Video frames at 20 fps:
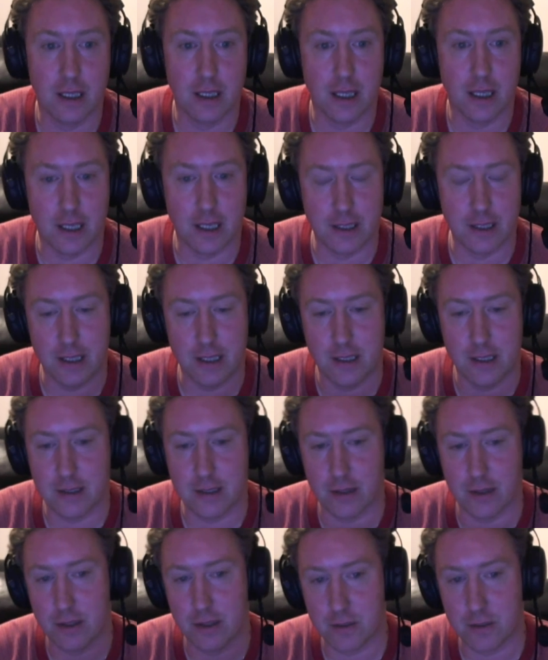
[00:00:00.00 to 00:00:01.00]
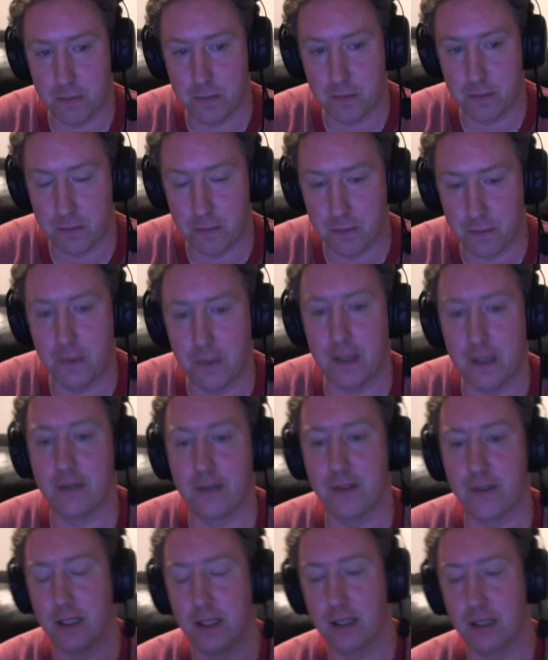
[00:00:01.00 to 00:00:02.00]
And and tell us where I
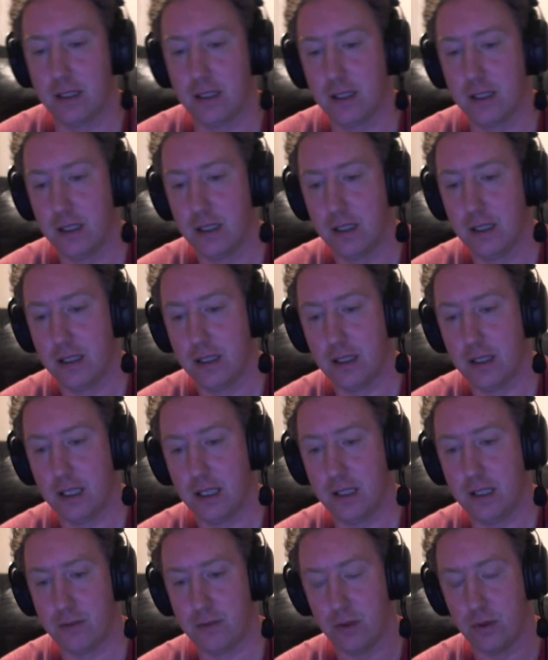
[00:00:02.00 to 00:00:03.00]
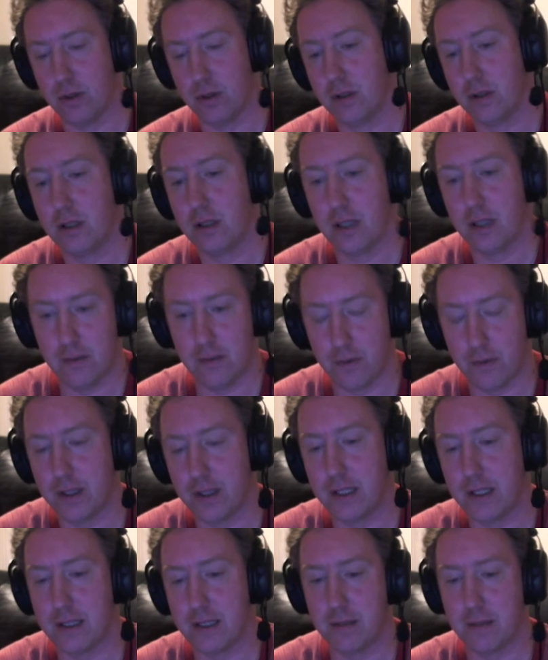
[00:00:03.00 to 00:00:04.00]
think he's wrong. I've
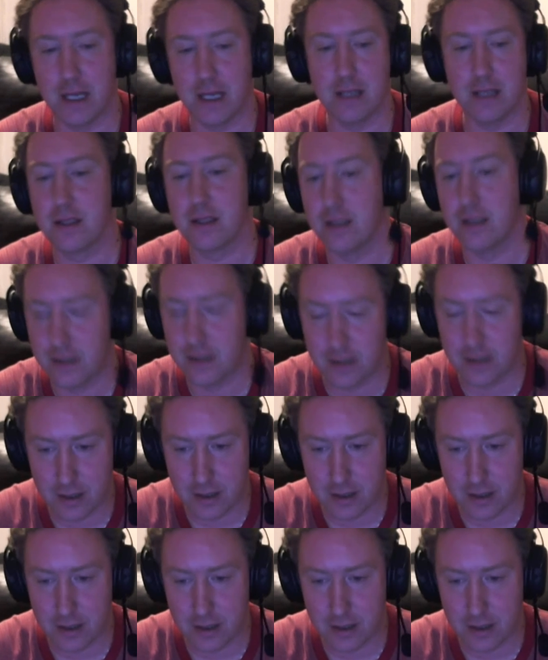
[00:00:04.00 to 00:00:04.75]
already mentioned